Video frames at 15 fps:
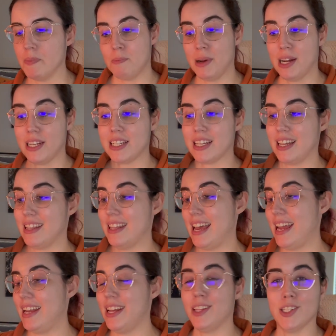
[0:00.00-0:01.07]
But
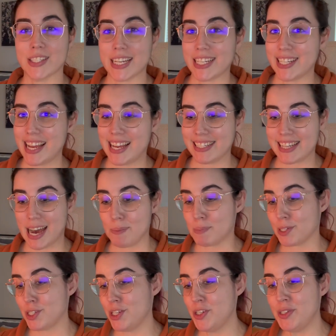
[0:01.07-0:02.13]
then it looks like she has the
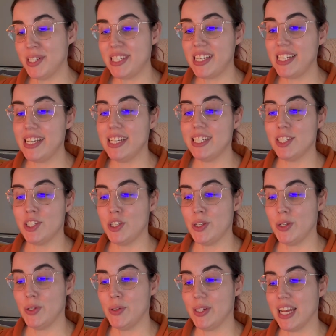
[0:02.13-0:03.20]
opportunity to